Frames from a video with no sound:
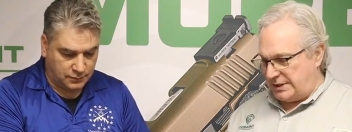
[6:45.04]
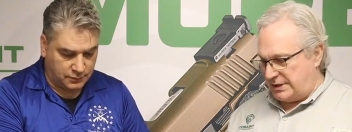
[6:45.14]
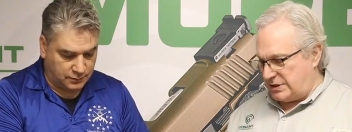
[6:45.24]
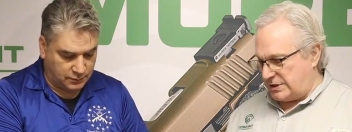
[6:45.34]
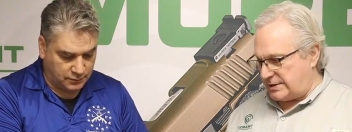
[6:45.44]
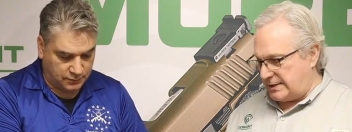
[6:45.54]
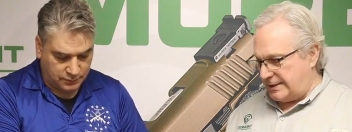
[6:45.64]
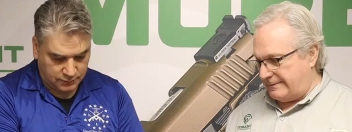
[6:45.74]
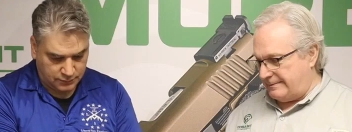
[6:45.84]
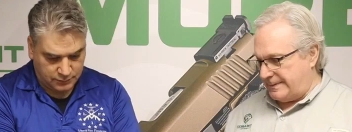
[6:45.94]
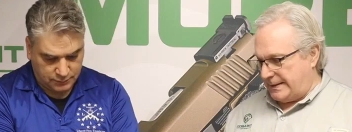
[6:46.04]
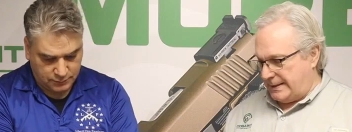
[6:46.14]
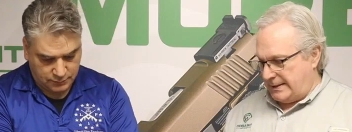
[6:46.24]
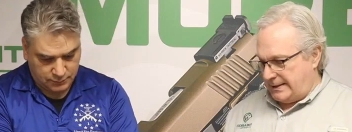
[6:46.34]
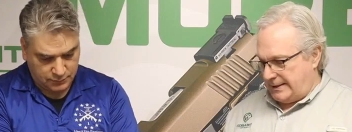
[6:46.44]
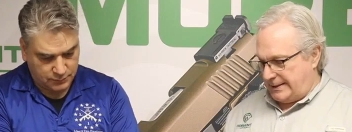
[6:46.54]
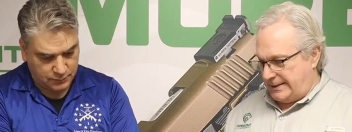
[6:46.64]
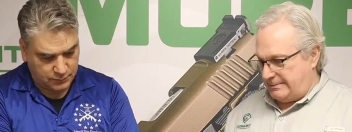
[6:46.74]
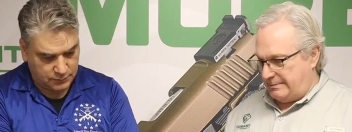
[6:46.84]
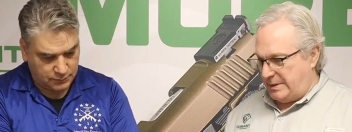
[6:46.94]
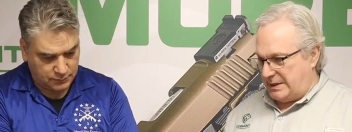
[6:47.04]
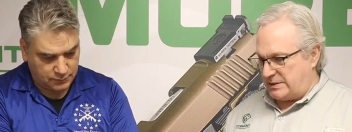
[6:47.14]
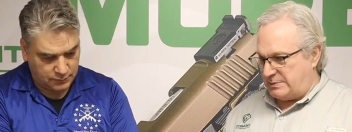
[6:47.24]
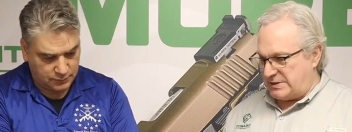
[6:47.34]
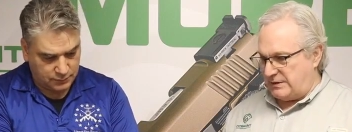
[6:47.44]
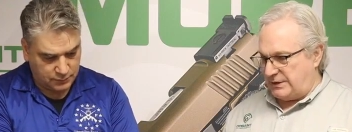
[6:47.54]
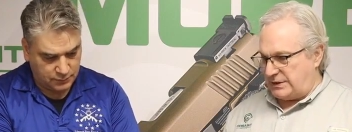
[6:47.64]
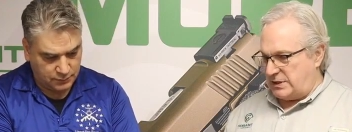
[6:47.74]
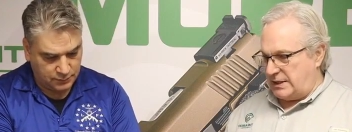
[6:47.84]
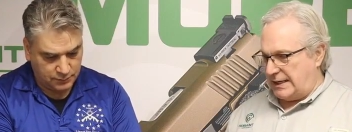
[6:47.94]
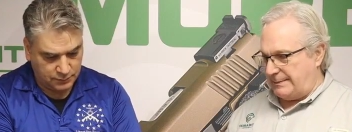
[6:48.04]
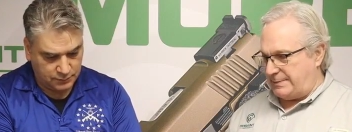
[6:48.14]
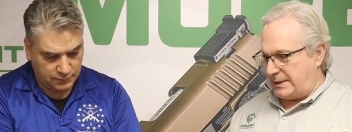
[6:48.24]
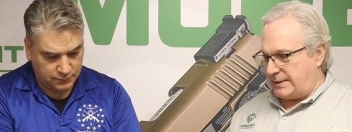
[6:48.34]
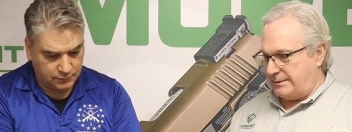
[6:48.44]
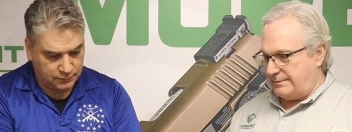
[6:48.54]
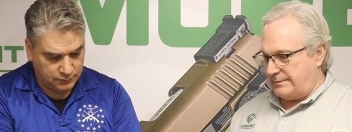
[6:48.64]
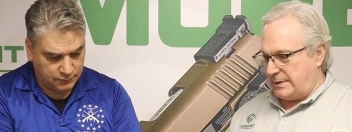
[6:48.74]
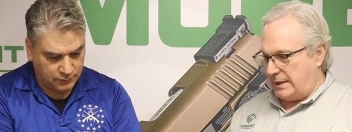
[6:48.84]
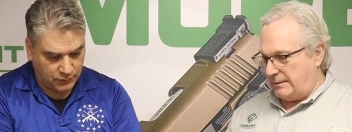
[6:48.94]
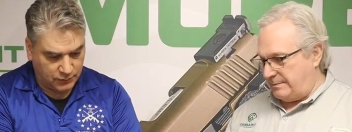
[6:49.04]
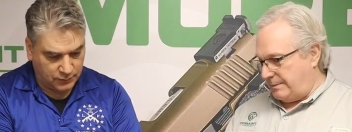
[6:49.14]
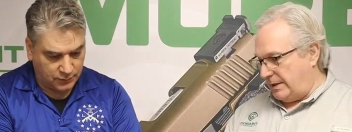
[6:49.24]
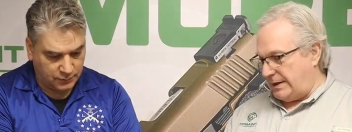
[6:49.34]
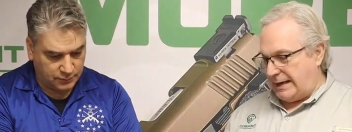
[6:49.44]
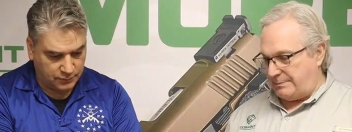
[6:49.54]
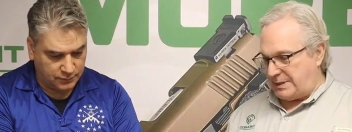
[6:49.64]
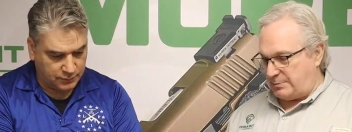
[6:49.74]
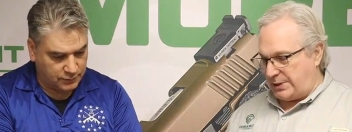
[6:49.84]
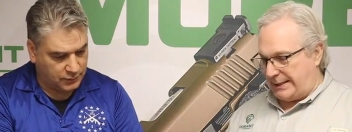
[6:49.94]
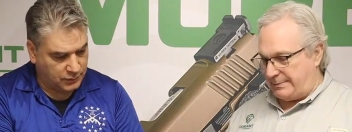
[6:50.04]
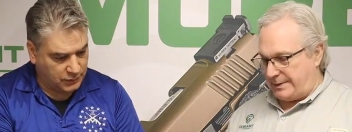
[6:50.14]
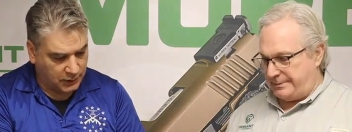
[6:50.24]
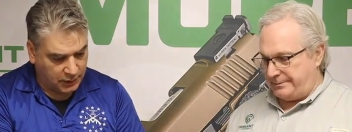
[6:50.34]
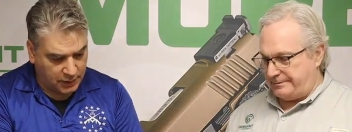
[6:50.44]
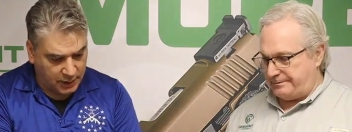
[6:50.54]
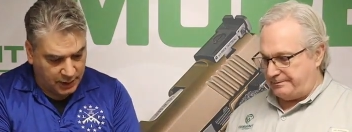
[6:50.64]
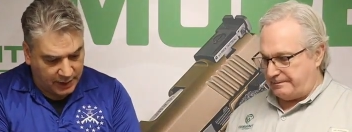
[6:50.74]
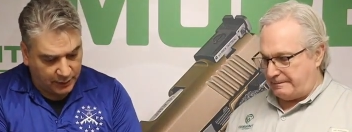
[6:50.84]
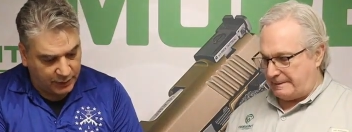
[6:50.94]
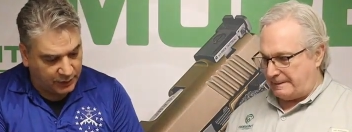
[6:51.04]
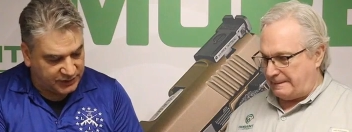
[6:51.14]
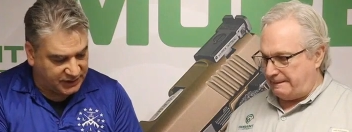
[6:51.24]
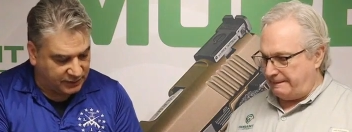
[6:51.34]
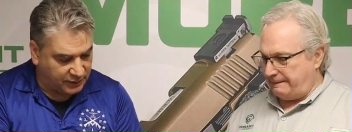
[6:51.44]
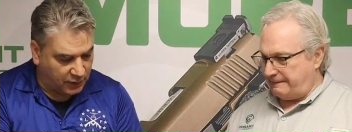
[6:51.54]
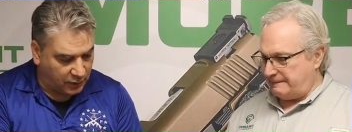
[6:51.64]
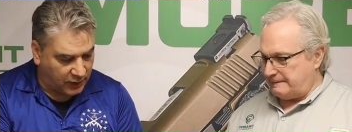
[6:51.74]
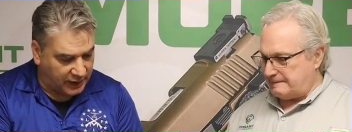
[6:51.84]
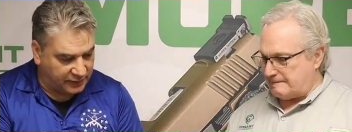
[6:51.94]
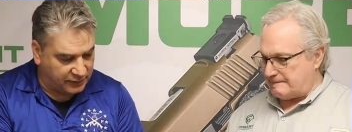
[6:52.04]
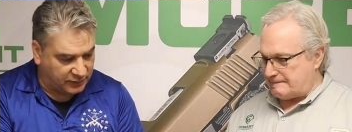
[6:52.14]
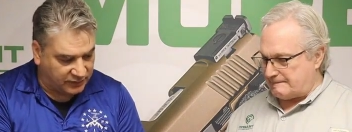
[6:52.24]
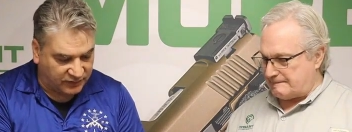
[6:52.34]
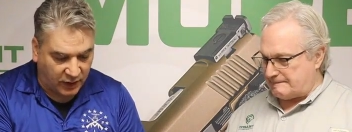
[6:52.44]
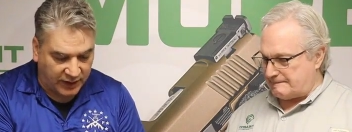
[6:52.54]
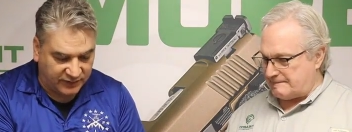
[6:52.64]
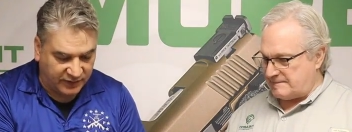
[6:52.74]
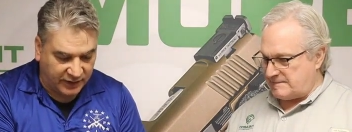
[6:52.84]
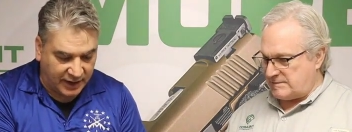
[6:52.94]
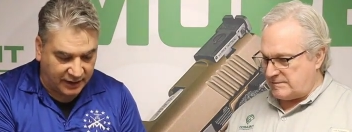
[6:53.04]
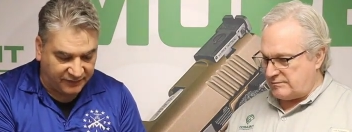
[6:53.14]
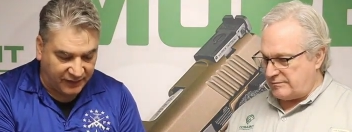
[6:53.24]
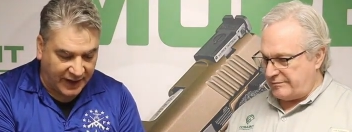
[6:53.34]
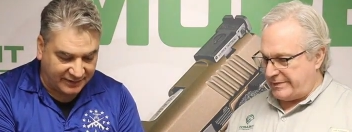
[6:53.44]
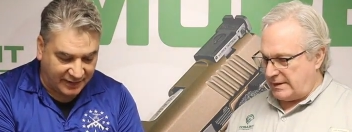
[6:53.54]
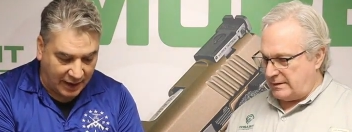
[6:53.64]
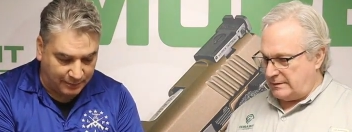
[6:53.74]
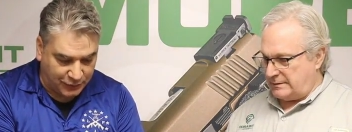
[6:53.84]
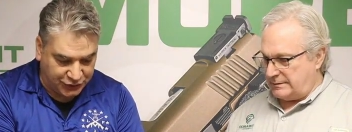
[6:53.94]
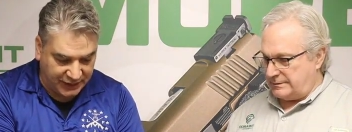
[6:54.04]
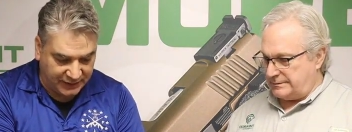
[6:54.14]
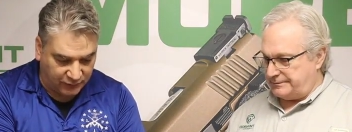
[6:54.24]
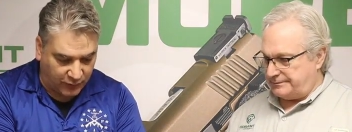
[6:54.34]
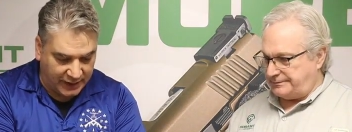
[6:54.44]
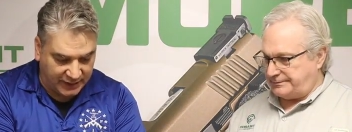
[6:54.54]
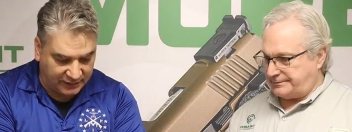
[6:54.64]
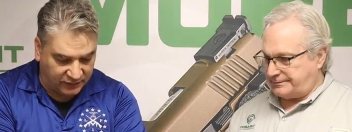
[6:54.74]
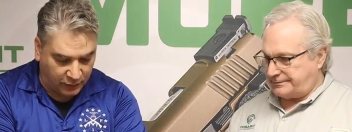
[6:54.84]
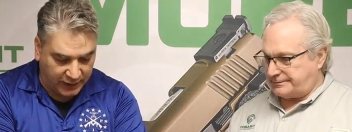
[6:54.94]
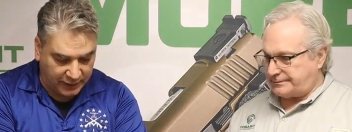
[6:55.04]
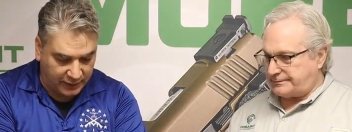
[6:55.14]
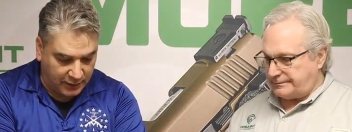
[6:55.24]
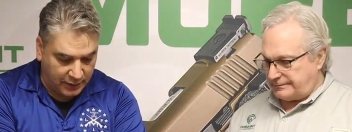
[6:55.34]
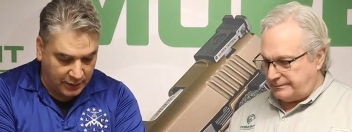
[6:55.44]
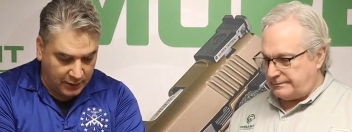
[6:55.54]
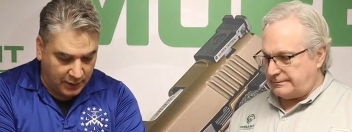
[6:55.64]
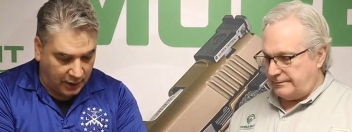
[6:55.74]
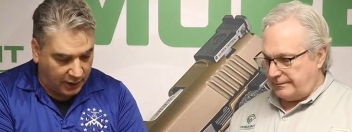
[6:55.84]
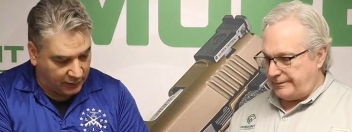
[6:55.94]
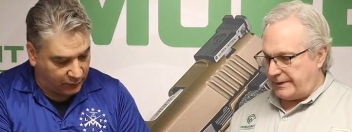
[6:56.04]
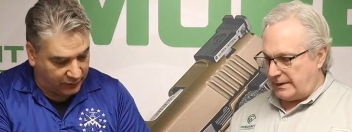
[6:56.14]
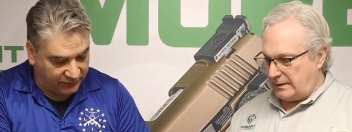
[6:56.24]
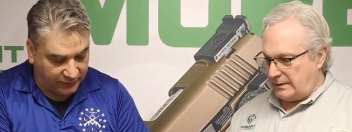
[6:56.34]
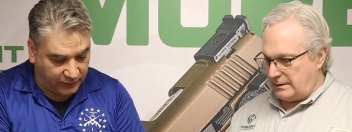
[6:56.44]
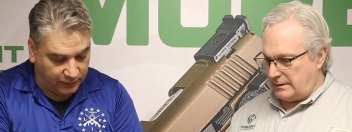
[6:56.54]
Speaker 1: than just uh, um, being specific to the optic, uh, the optic prep.
Speaker 2: Now we noticed that, you know, a lot of the slides here, you got a flat top machined right into it. Uh, we've